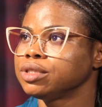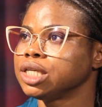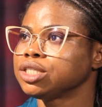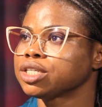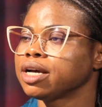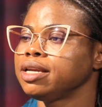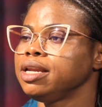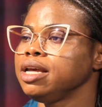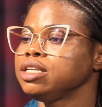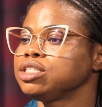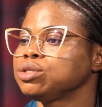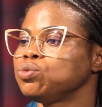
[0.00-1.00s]
The
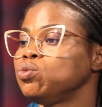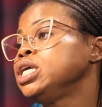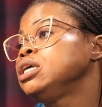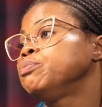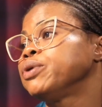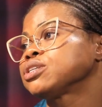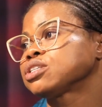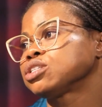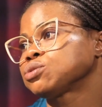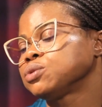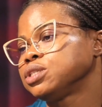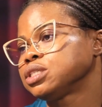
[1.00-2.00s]
challenge we
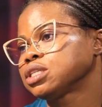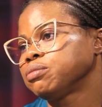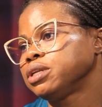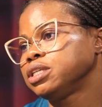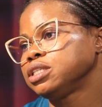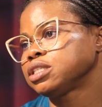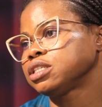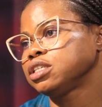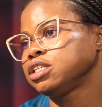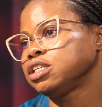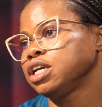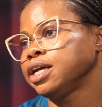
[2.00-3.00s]
persons with
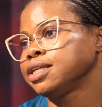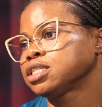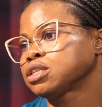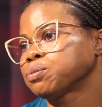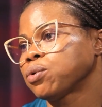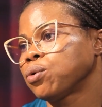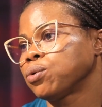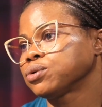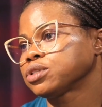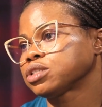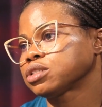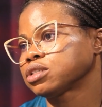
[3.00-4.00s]
disability in
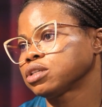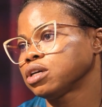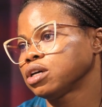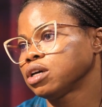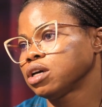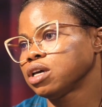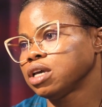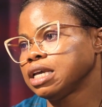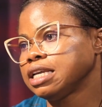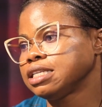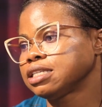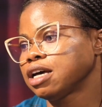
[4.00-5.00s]
sports
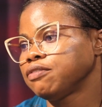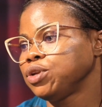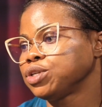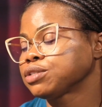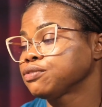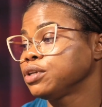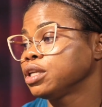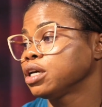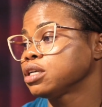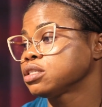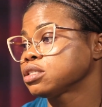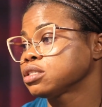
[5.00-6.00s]
is having is
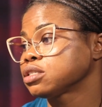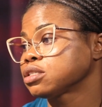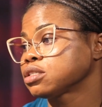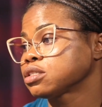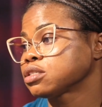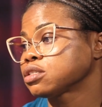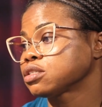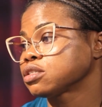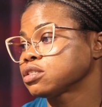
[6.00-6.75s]
finance.